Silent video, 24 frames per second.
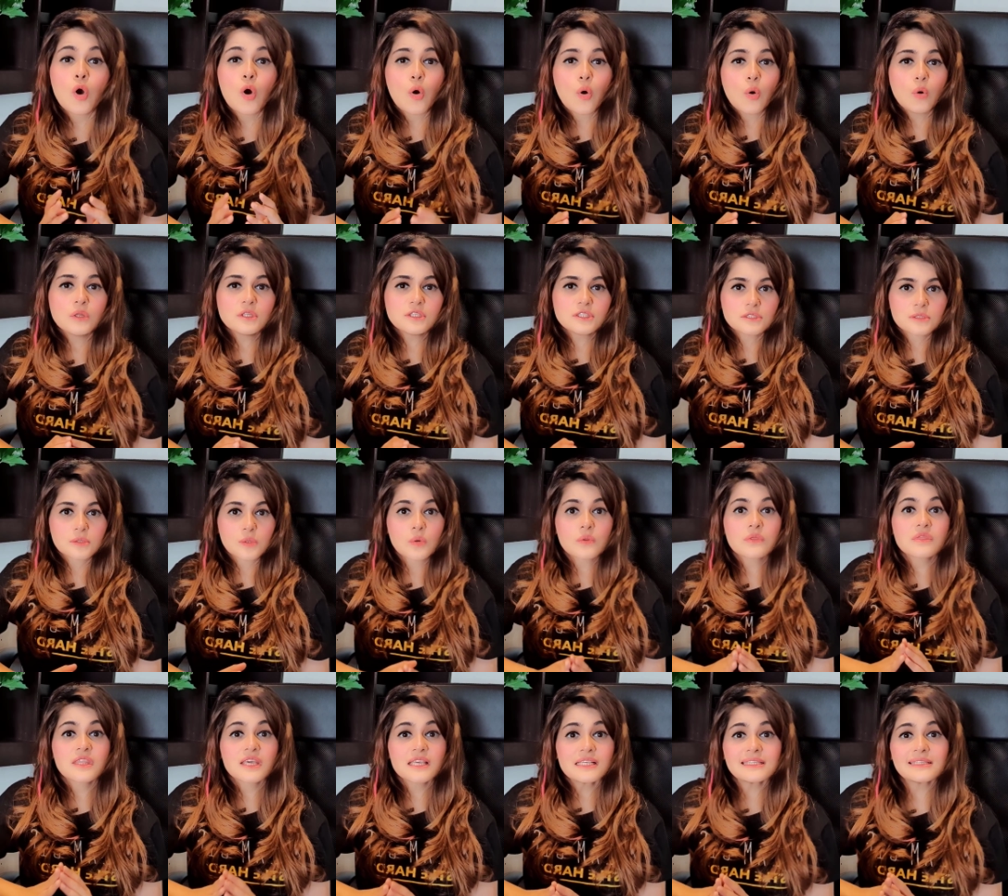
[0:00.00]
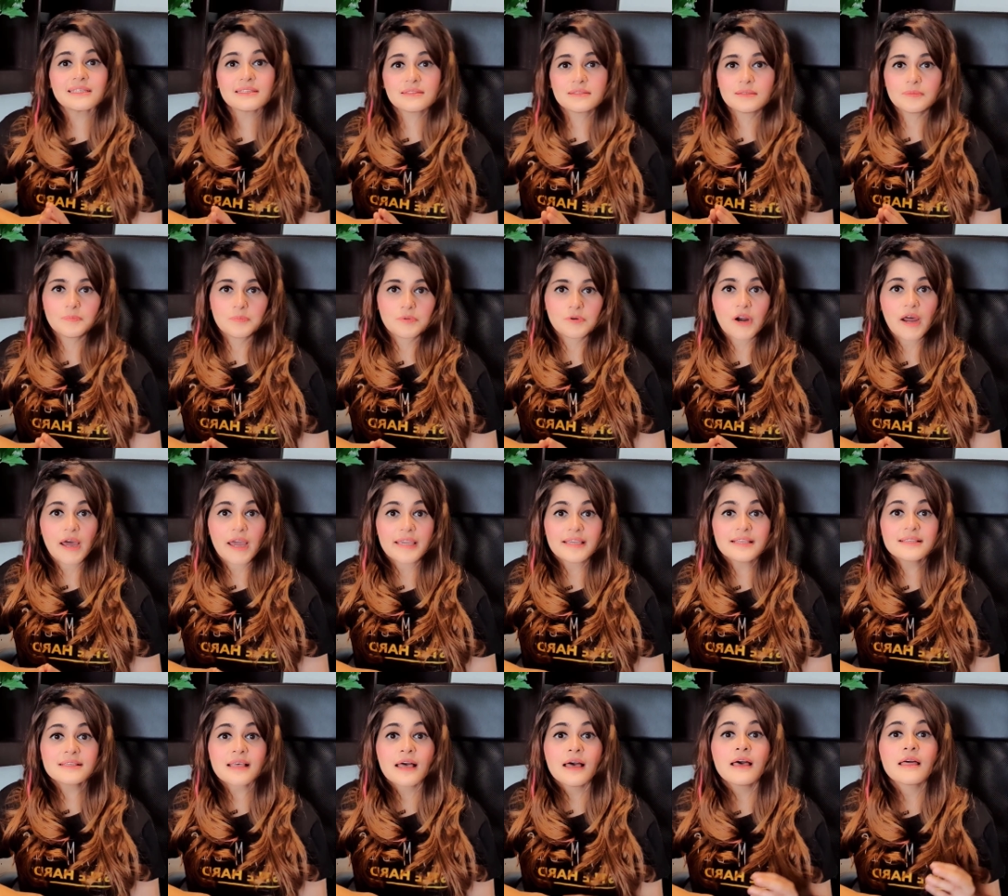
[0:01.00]
Also, this is the
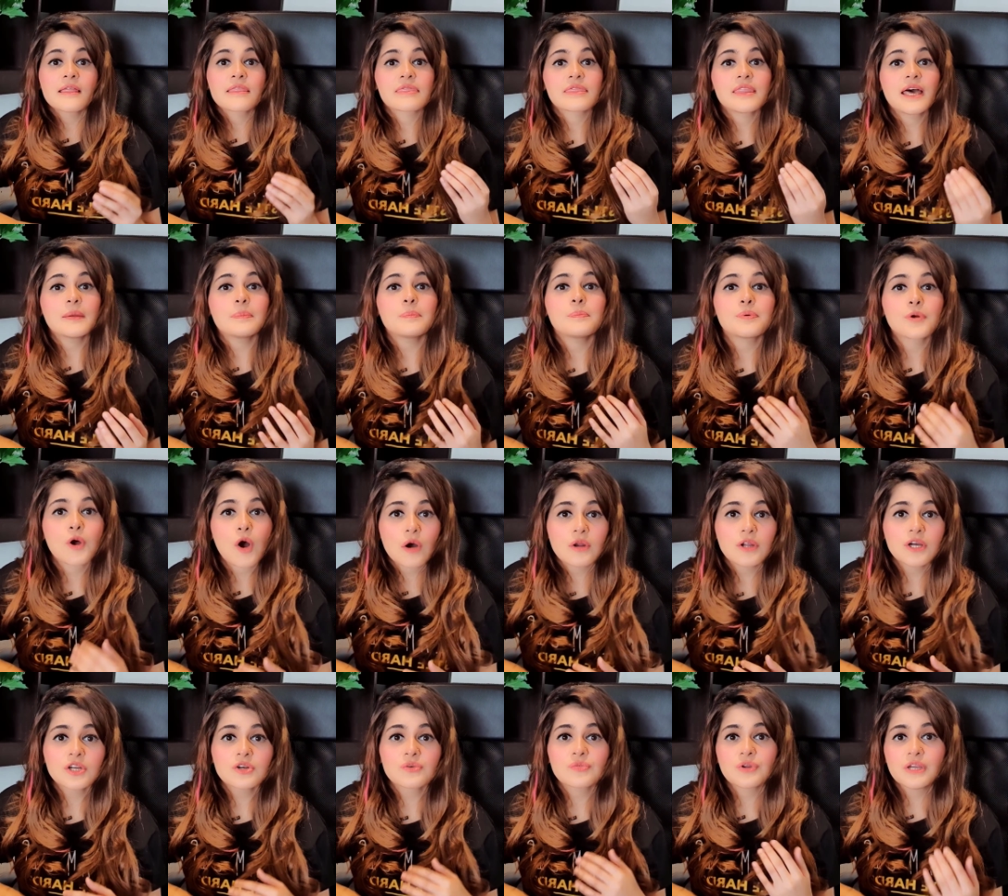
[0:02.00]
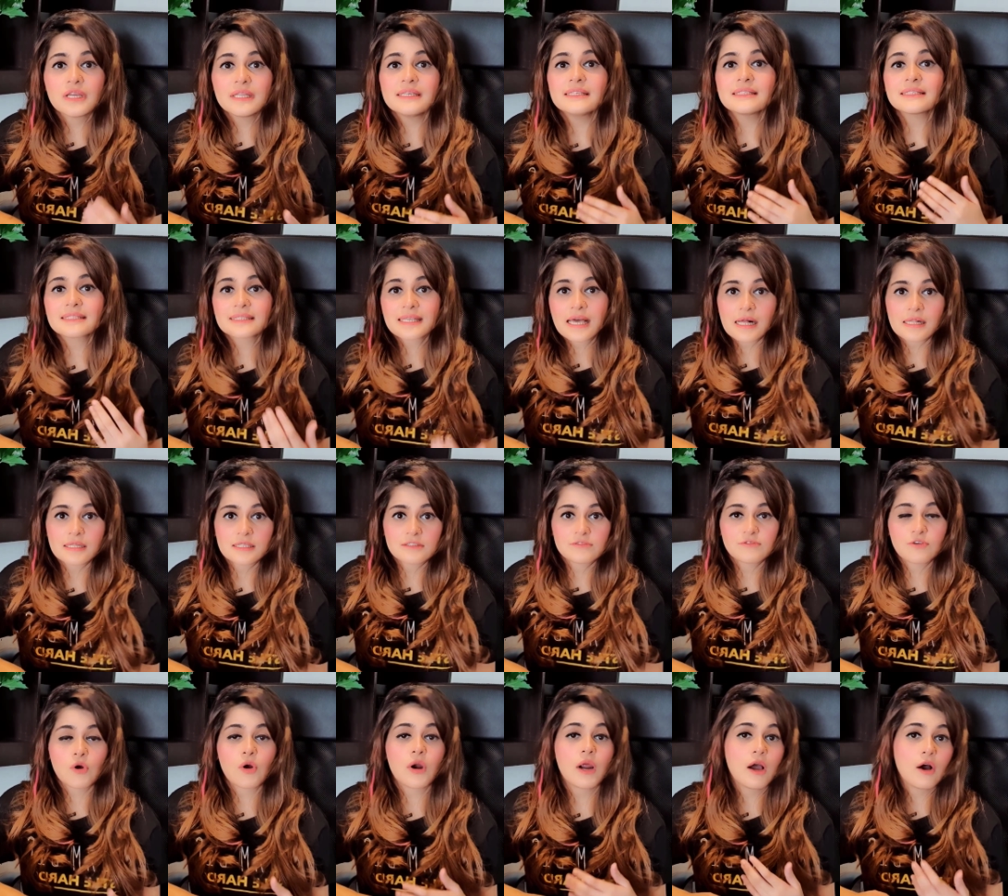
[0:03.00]
price that product really sells
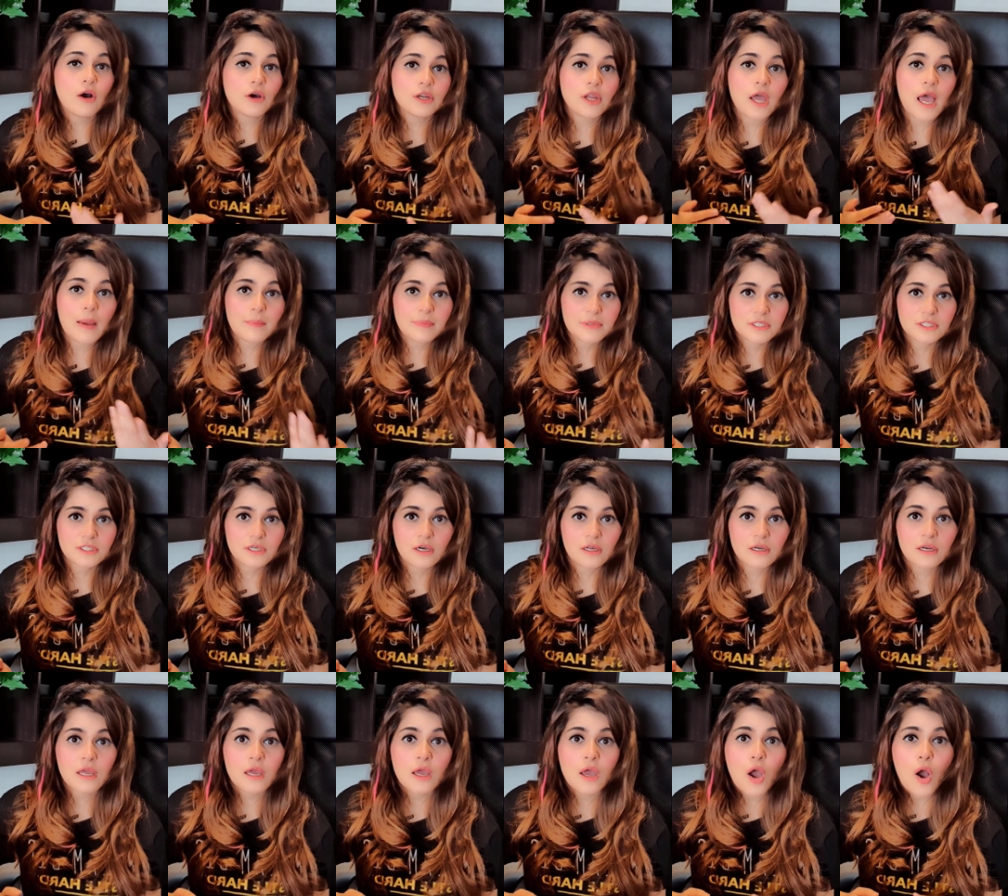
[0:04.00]
for on Amazon.